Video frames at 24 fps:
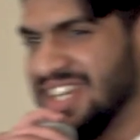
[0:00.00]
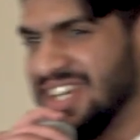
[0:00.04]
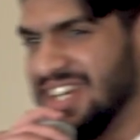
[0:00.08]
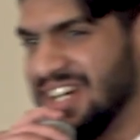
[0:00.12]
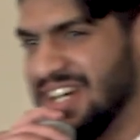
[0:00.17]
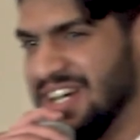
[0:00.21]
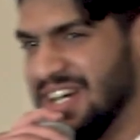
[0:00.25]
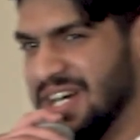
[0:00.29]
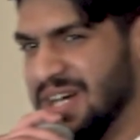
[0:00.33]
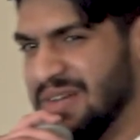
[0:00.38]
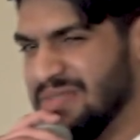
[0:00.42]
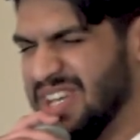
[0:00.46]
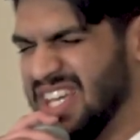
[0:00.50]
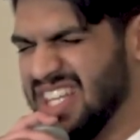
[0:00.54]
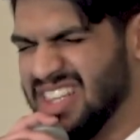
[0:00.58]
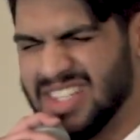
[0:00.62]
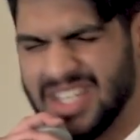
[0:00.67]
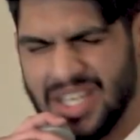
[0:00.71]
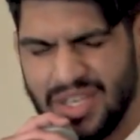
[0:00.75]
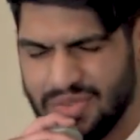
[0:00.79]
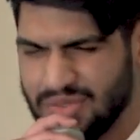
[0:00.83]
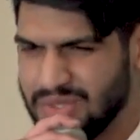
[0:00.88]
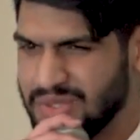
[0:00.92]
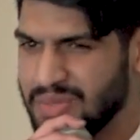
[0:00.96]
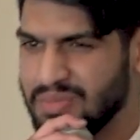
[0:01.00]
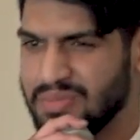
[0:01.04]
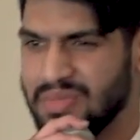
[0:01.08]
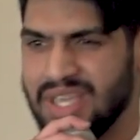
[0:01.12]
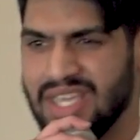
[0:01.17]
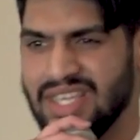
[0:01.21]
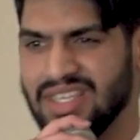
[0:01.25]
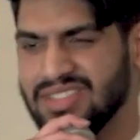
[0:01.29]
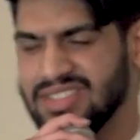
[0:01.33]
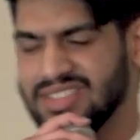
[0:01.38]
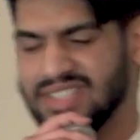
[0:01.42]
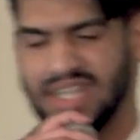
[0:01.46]
and life was
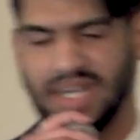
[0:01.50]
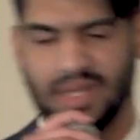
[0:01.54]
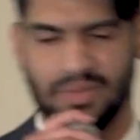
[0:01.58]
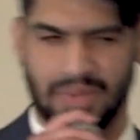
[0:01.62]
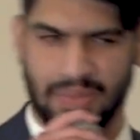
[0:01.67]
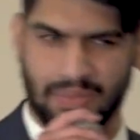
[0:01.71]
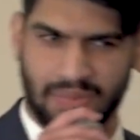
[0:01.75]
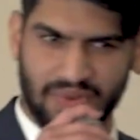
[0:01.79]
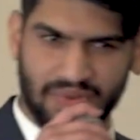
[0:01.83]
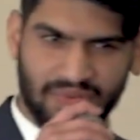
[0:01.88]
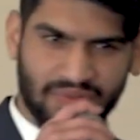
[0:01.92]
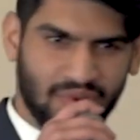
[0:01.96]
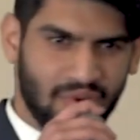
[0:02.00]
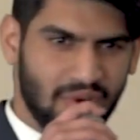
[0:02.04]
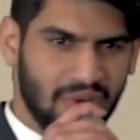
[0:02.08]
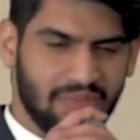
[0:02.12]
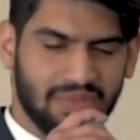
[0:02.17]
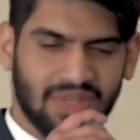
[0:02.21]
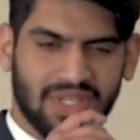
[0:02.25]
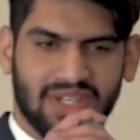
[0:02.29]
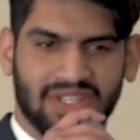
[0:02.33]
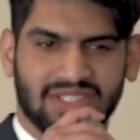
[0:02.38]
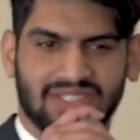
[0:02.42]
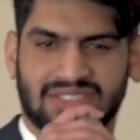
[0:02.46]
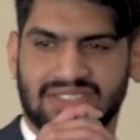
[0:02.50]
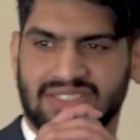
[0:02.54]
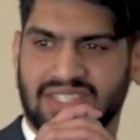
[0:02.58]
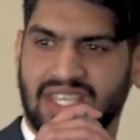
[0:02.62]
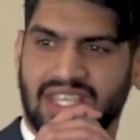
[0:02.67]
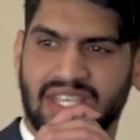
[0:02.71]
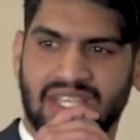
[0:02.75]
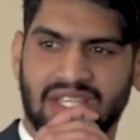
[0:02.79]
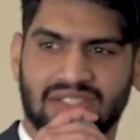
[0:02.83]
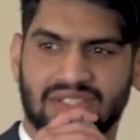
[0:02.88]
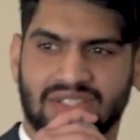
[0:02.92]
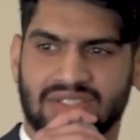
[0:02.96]
amazing. I'd be performing on
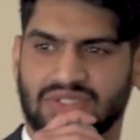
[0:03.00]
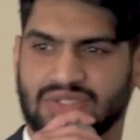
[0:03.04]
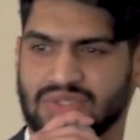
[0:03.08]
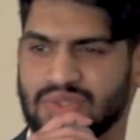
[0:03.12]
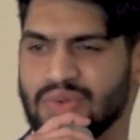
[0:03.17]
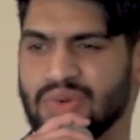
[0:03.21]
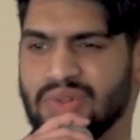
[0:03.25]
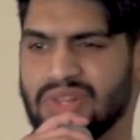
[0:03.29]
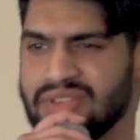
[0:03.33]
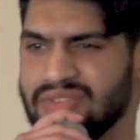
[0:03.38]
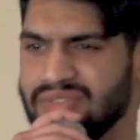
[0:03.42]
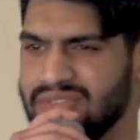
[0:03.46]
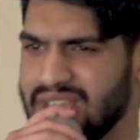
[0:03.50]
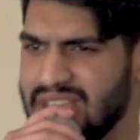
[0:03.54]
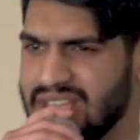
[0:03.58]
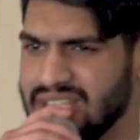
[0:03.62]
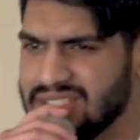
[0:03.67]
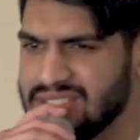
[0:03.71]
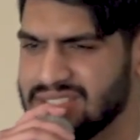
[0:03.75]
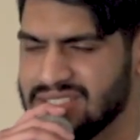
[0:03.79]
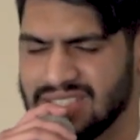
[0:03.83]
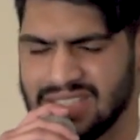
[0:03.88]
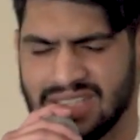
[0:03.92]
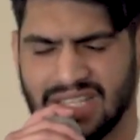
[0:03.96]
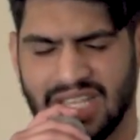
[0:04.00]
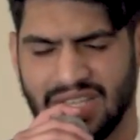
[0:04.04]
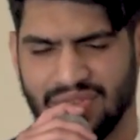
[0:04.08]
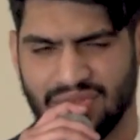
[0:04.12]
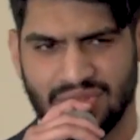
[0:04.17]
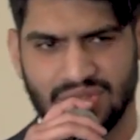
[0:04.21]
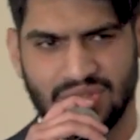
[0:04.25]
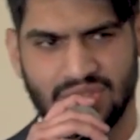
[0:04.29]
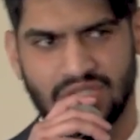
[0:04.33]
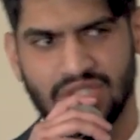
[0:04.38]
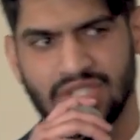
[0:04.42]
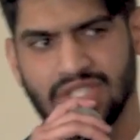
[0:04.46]
stage at school events, and life
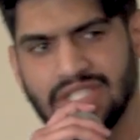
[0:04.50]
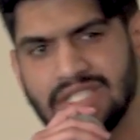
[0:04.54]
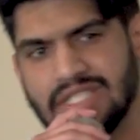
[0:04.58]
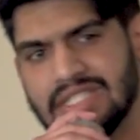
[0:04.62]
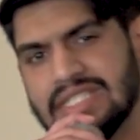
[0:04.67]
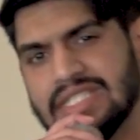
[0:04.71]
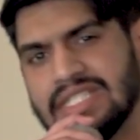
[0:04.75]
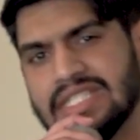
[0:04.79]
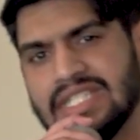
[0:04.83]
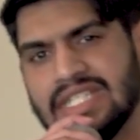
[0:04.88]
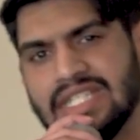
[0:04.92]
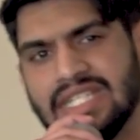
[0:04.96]
was good.